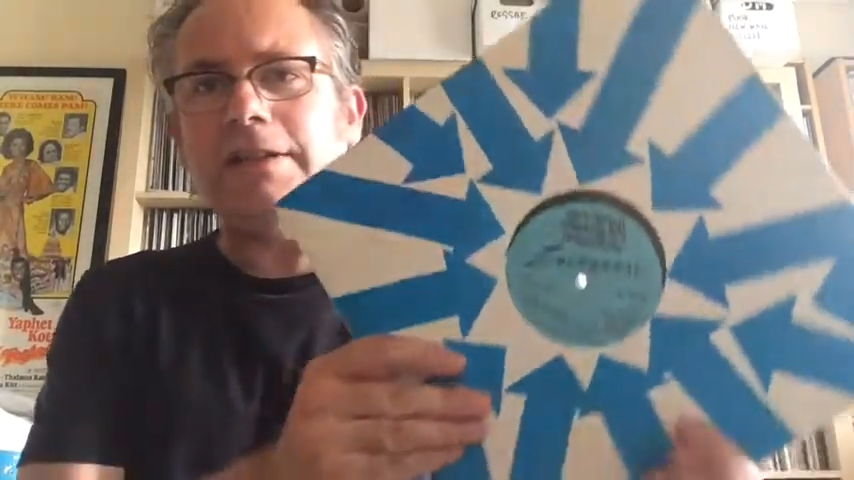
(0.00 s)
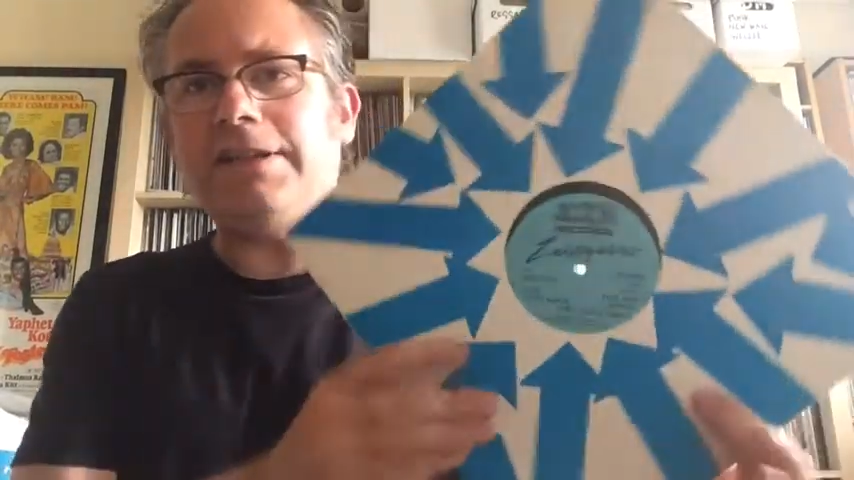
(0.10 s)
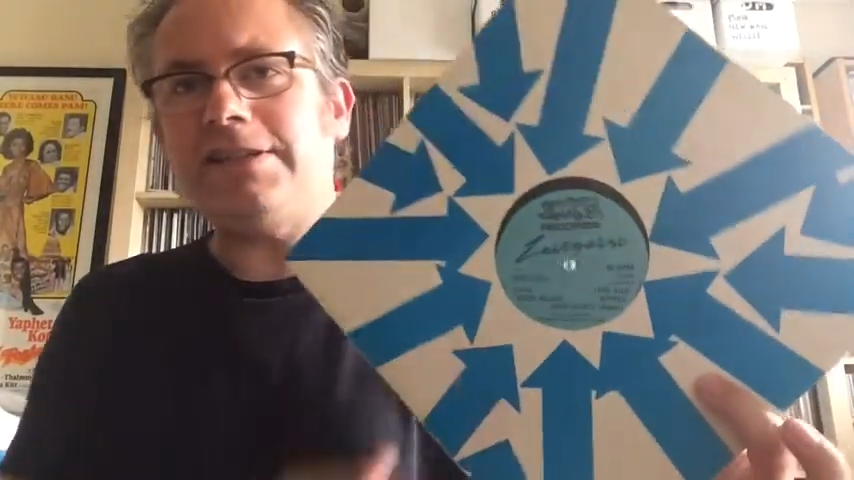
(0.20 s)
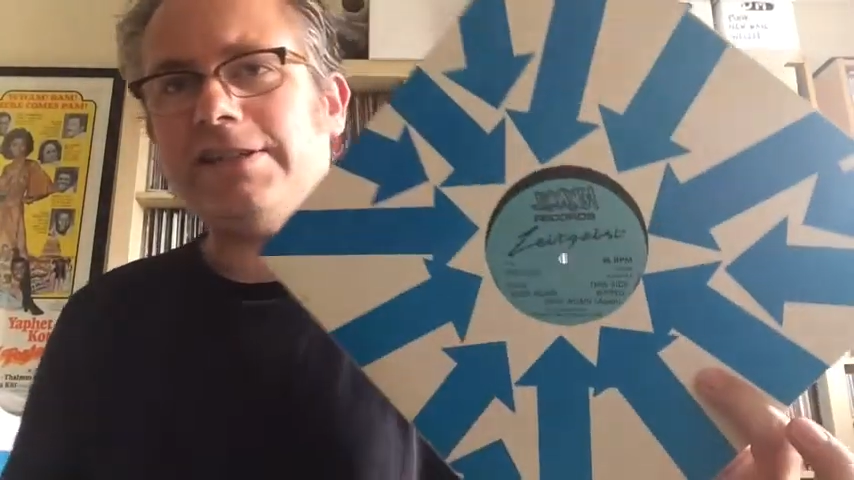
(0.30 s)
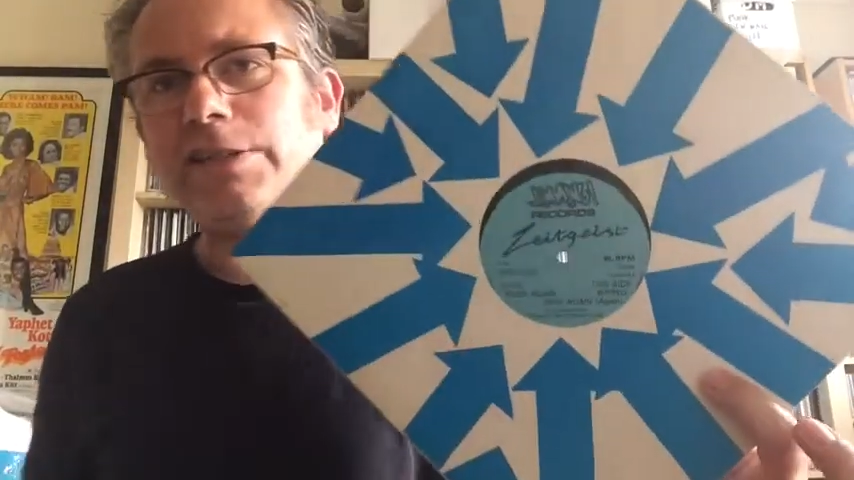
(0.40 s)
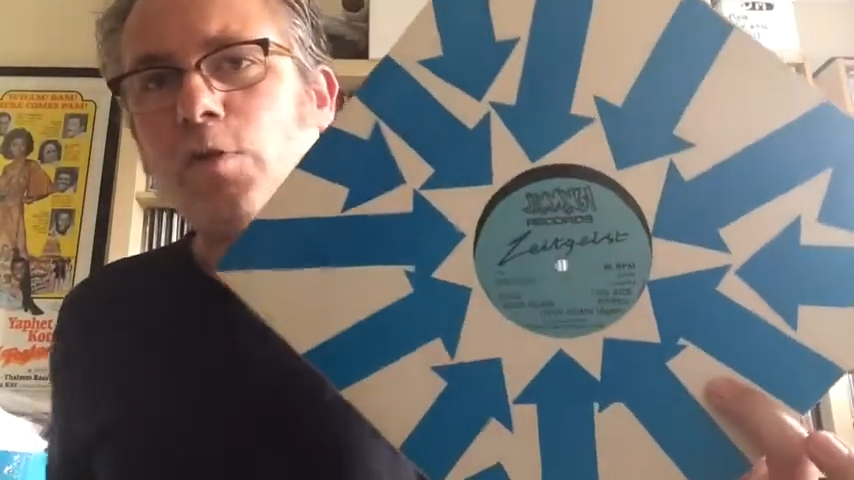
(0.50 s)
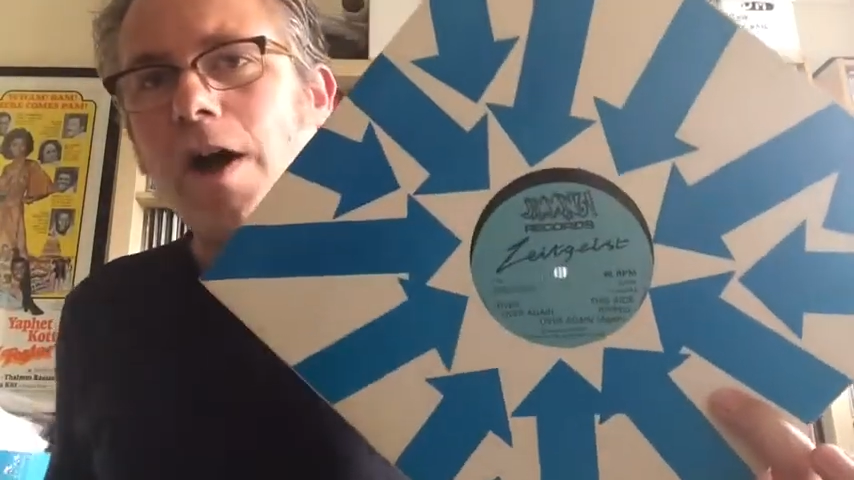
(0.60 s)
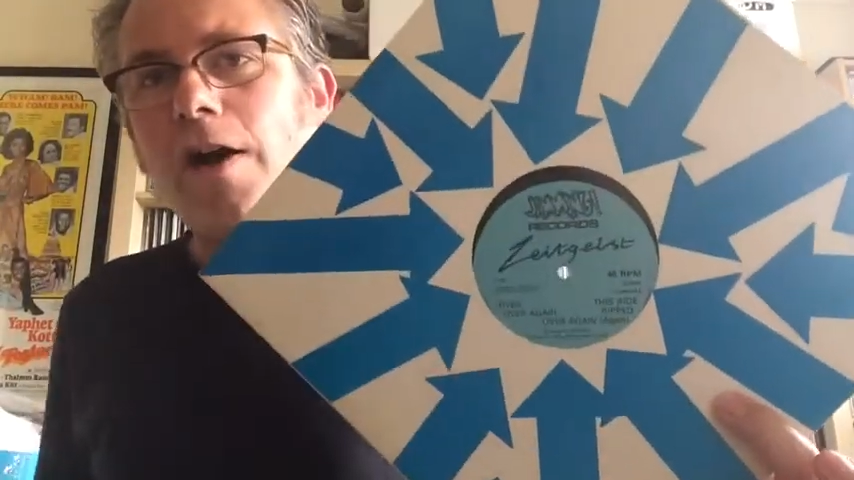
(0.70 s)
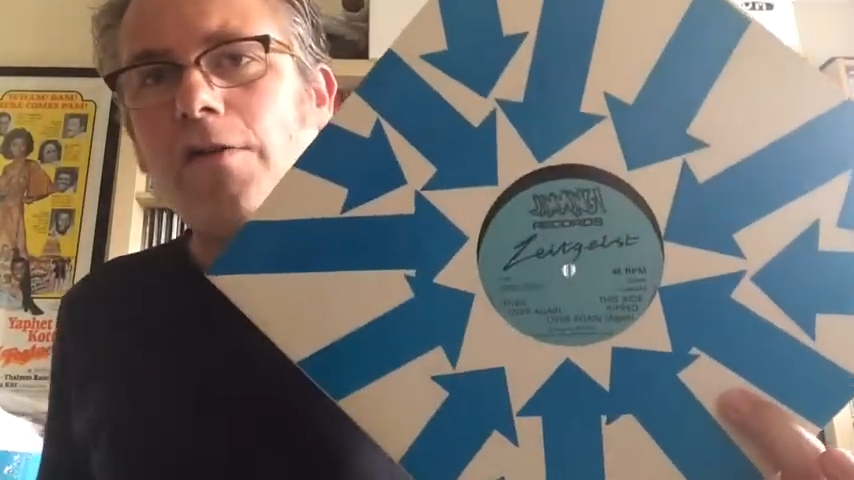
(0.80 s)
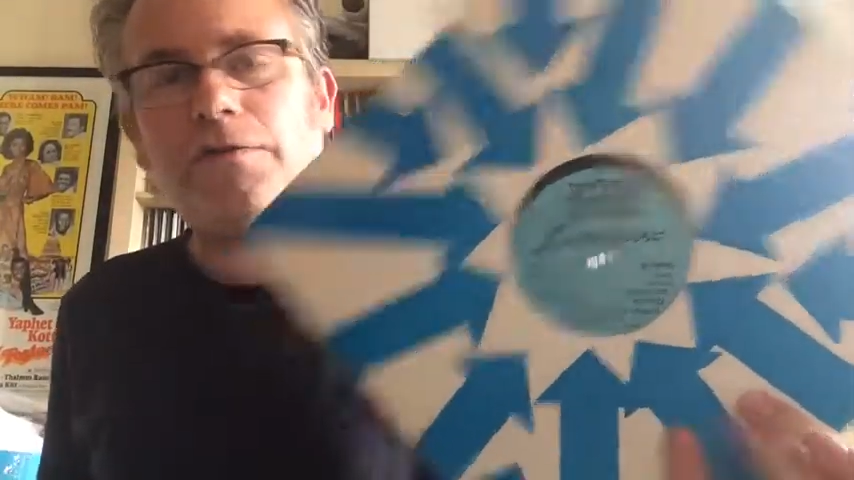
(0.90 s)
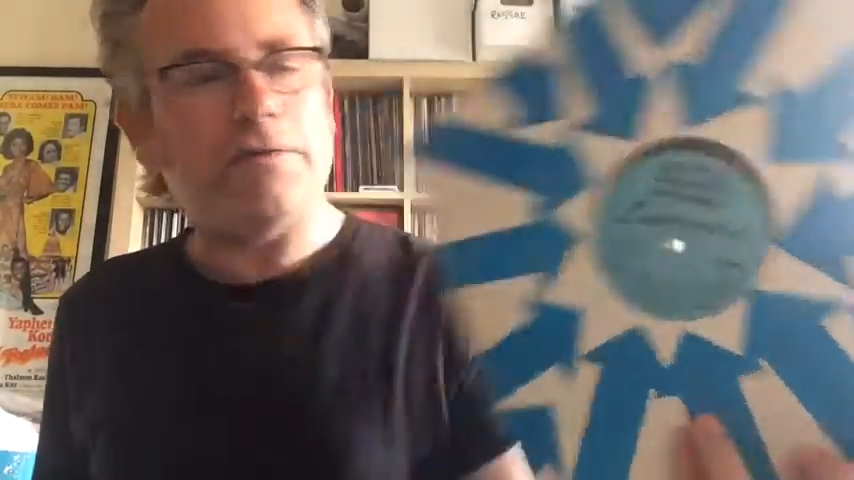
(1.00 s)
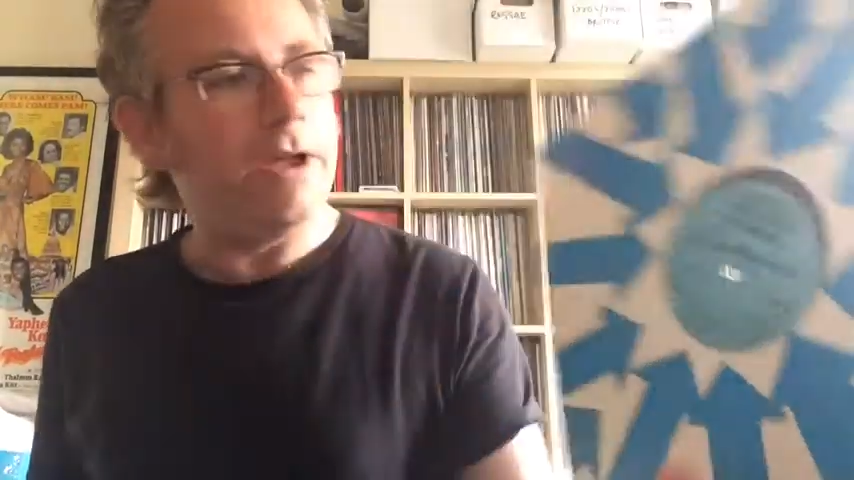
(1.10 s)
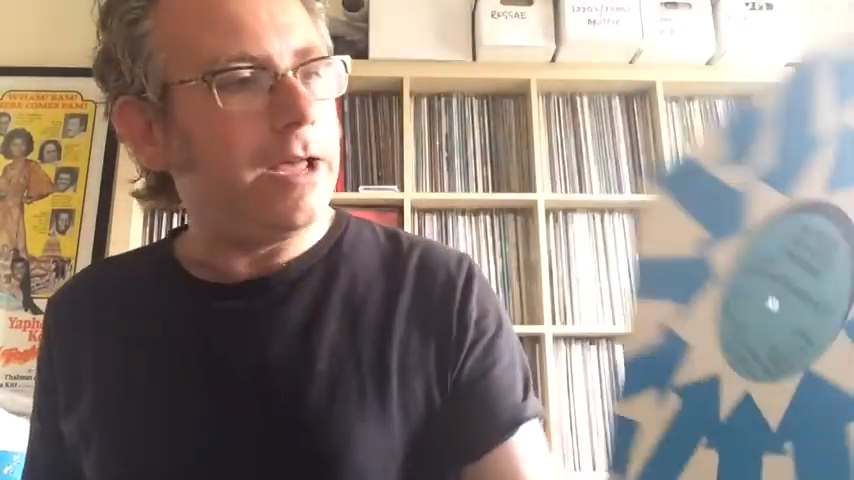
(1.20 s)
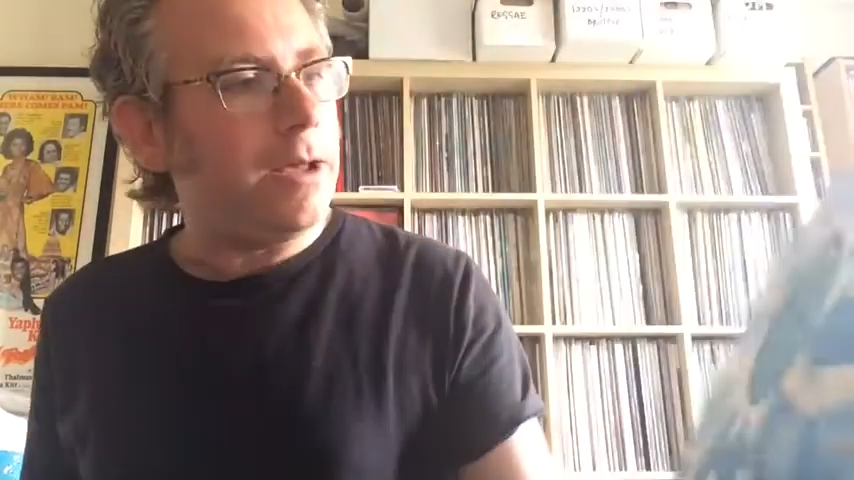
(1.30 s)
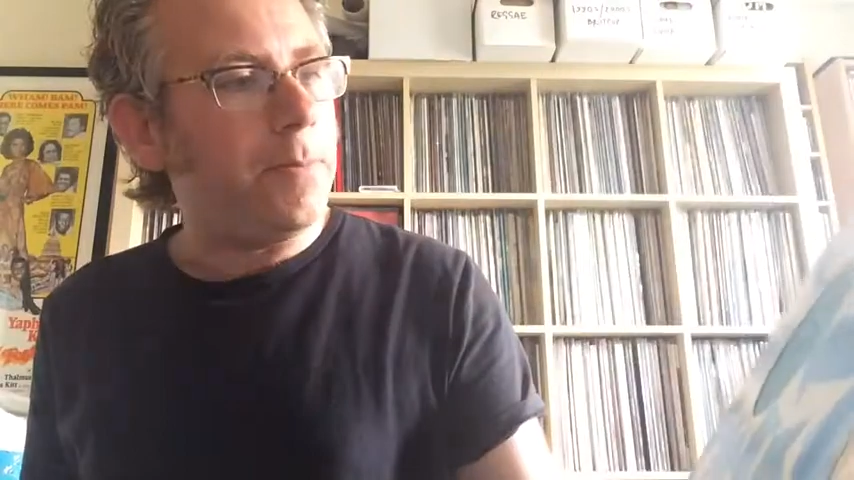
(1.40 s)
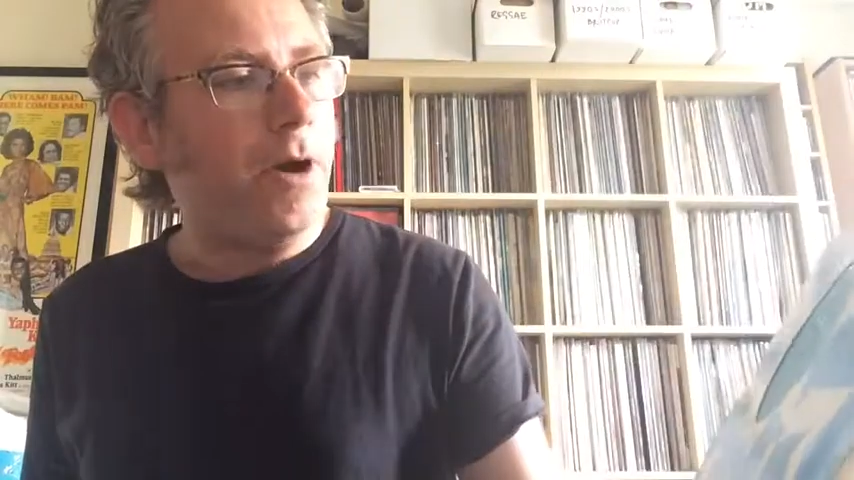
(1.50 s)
This is a 12